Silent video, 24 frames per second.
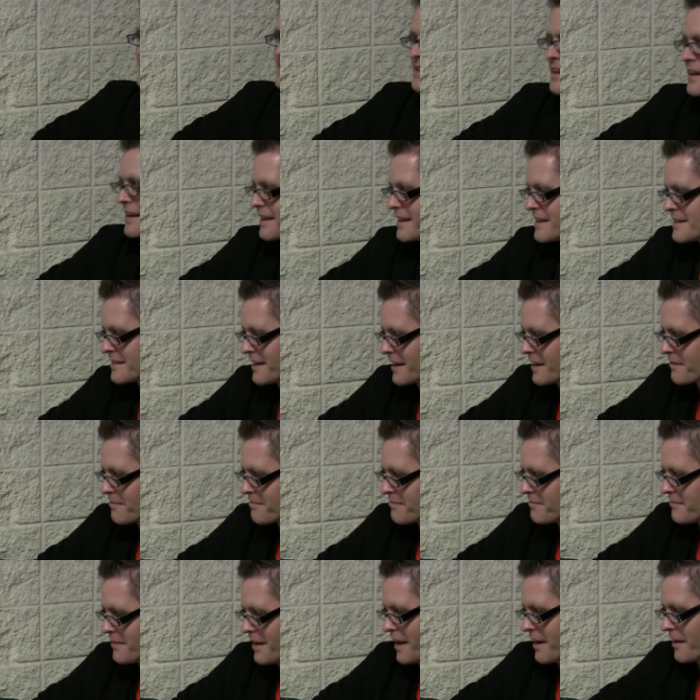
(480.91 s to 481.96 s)
He's like
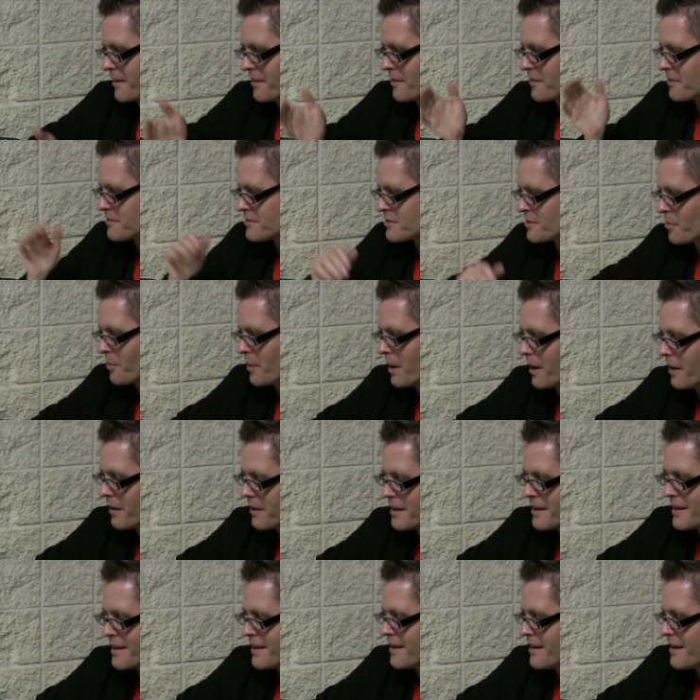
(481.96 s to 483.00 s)

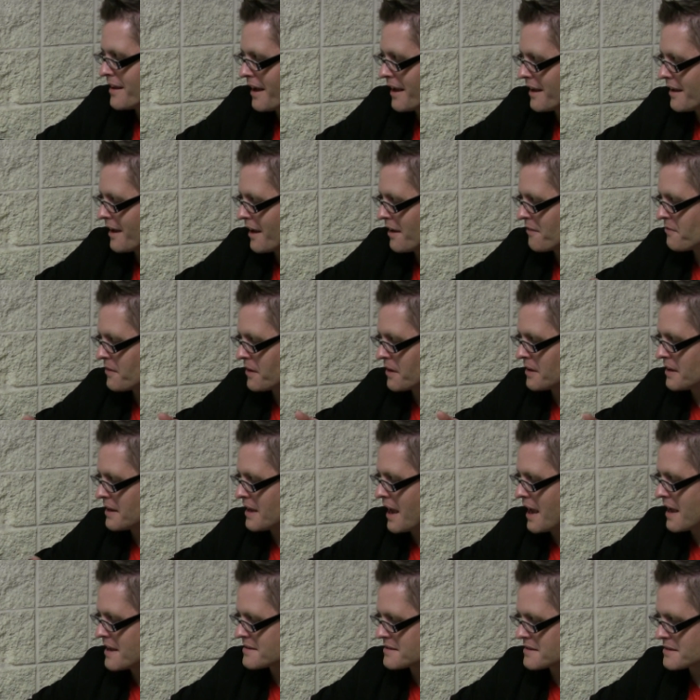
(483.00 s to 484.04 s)
12. I figured he
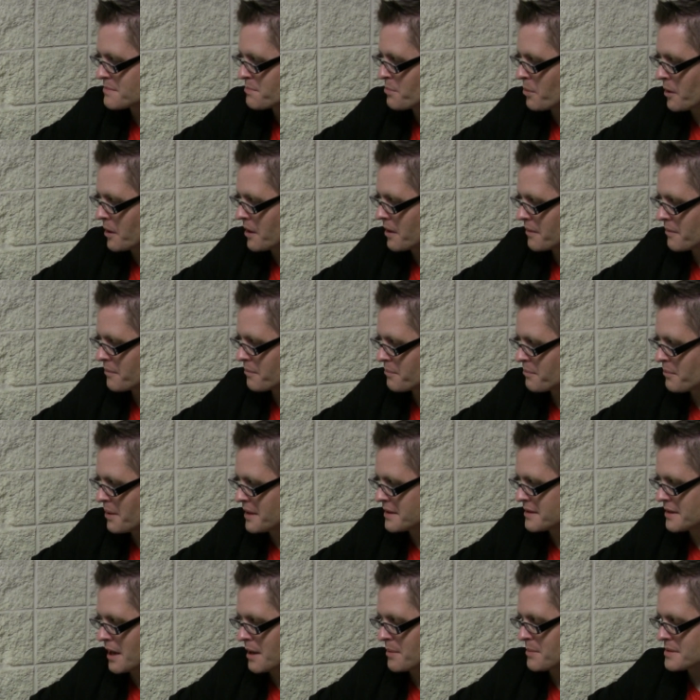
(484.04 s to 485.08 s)
has this boy by
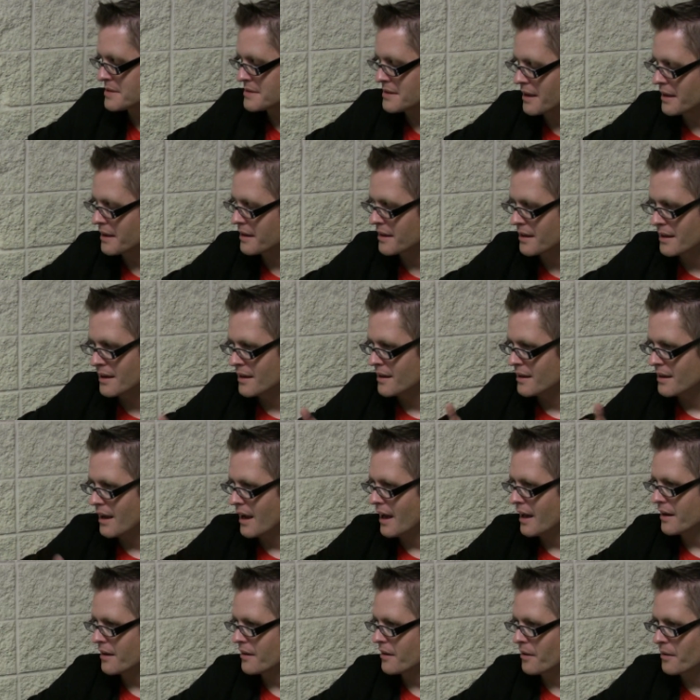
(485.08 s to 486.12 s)
the time he's like,
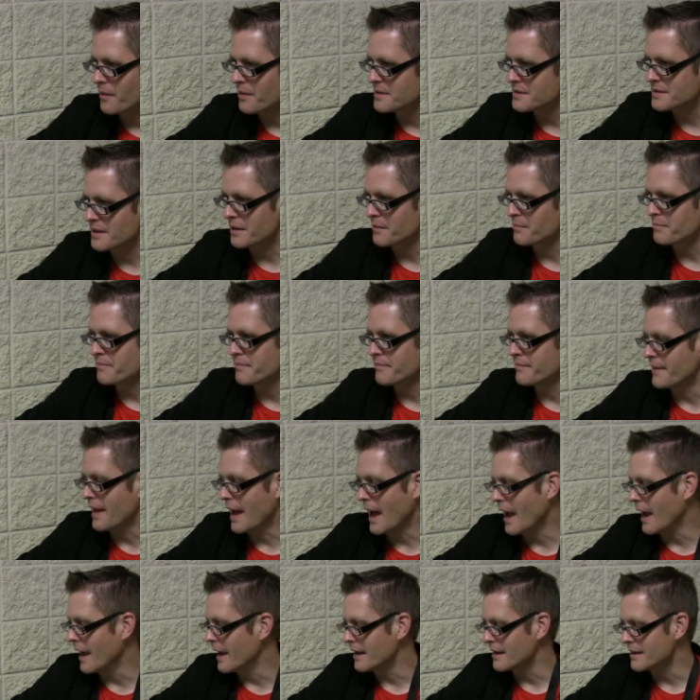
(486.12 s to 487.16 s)
I don't know, he's like
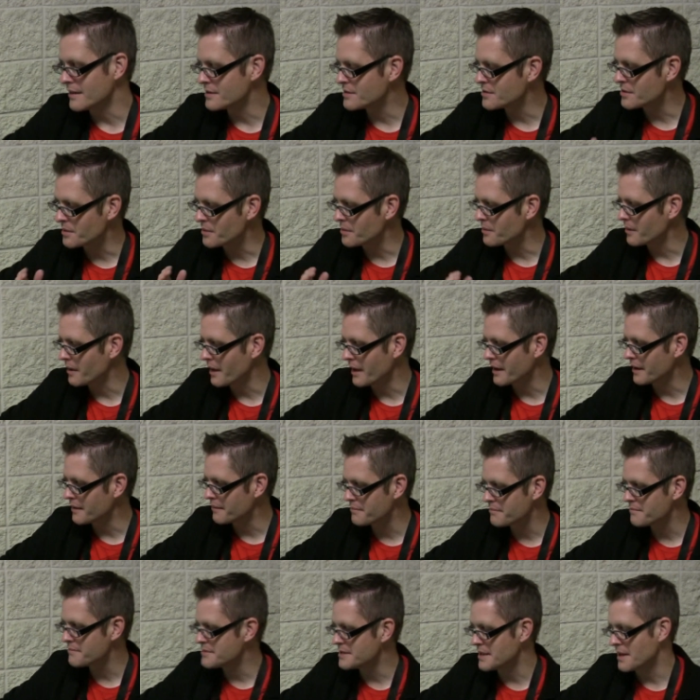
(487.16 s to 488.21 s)
9 to
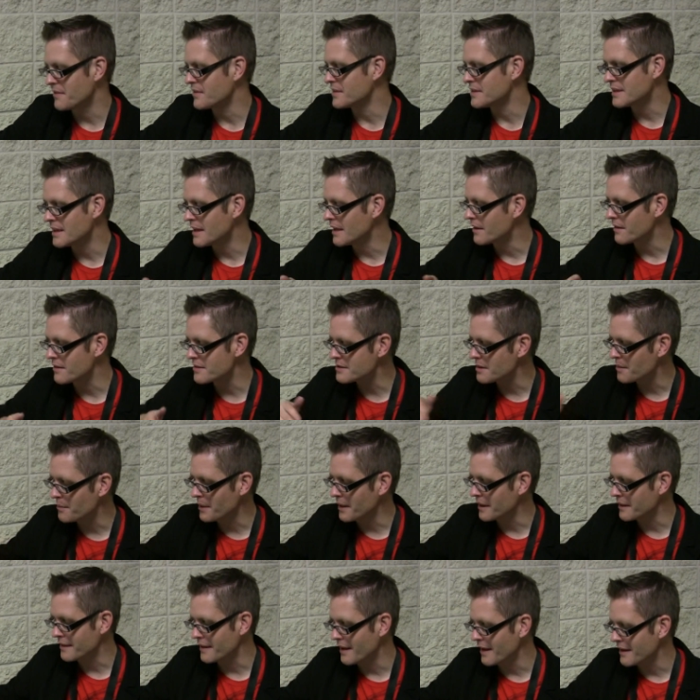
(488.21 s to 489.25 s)
like 17 or something
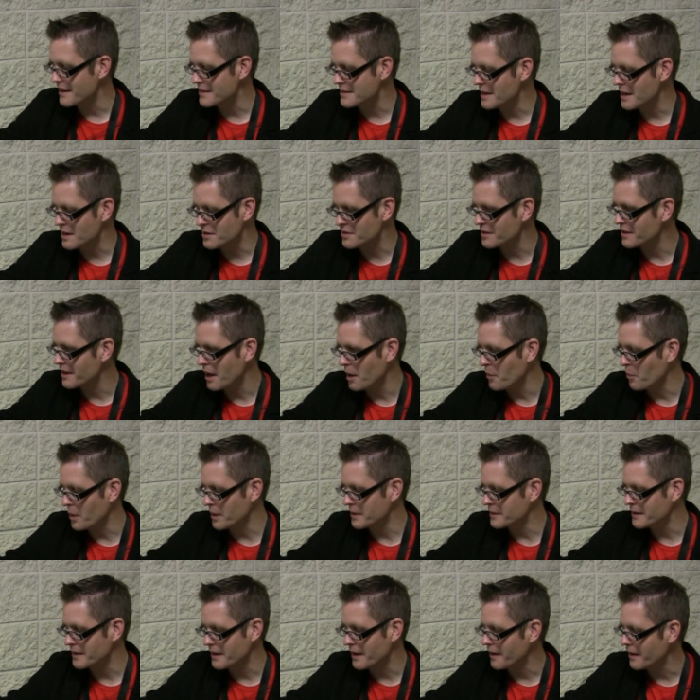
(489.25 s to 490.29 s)
like that. It's actually, I
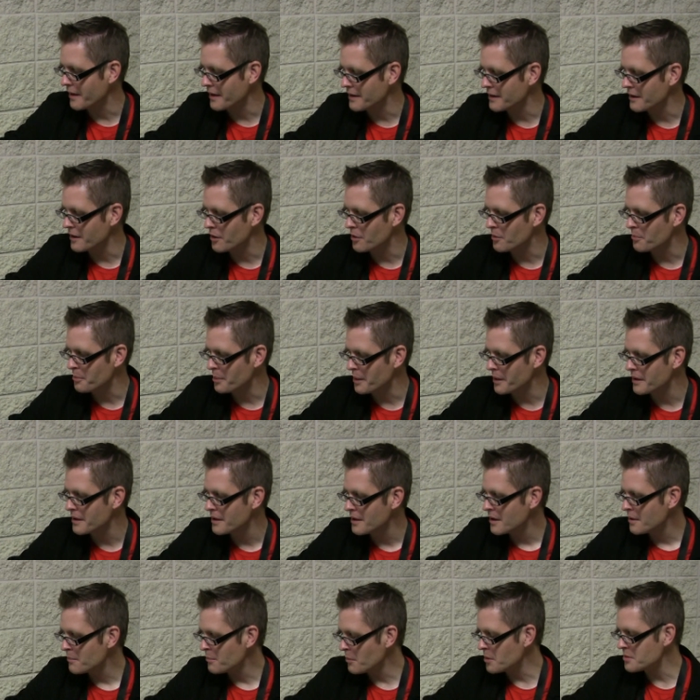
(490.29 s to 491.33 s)
worked it on it here,
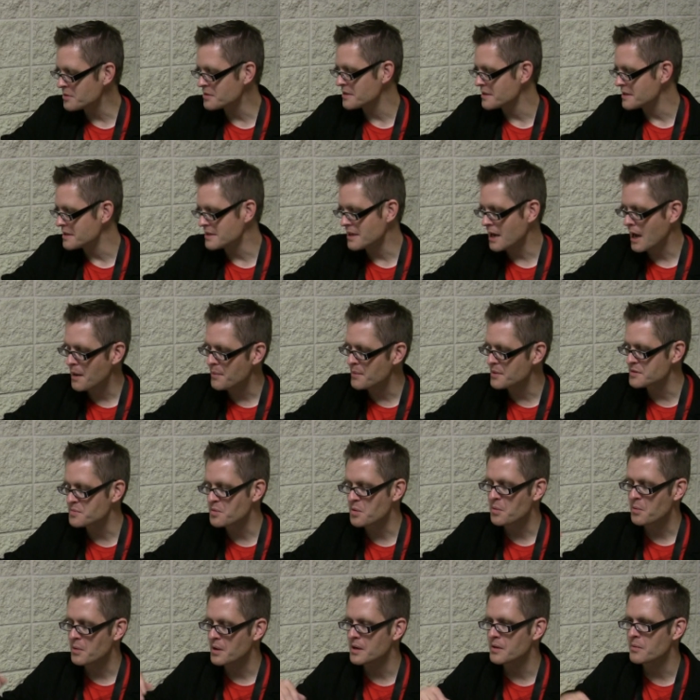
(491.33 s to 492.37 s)
but most of these comments
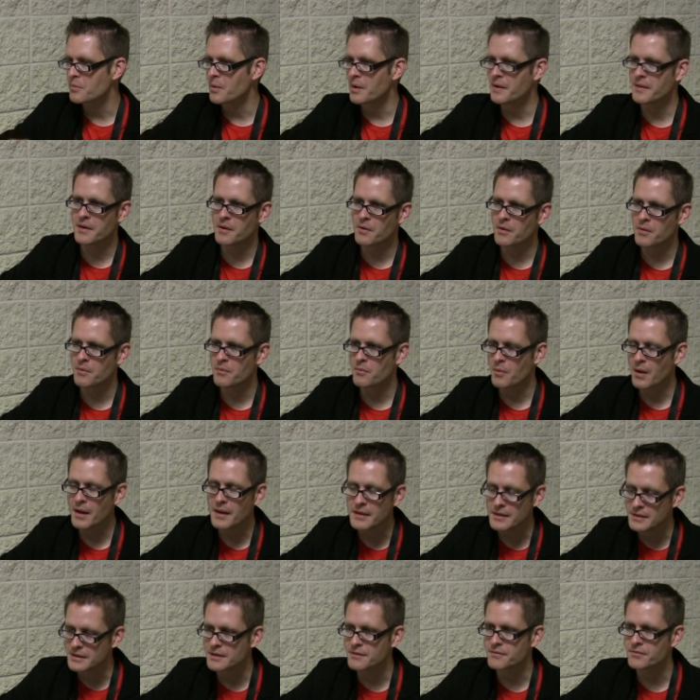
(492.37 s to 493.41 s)
were written when they were
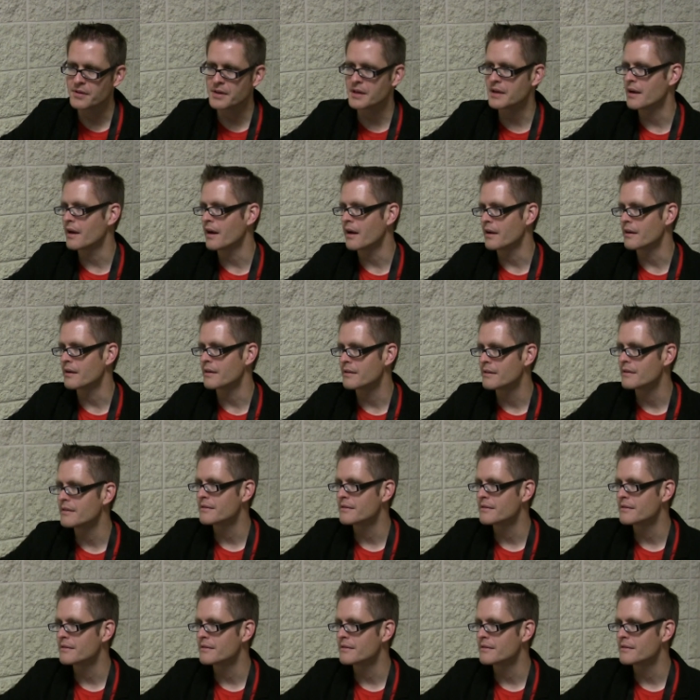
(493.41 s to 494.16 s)
relatively young.